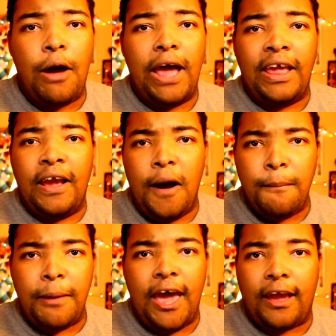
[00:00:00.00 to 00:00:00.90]
Like, I did
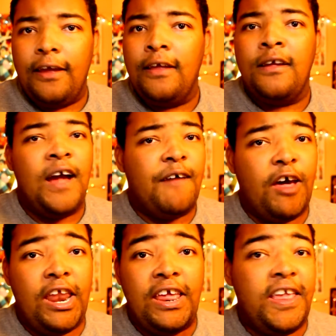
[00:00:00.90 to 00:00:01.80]
another take
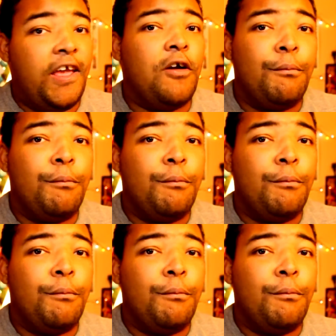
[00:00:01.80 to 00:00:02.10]
of these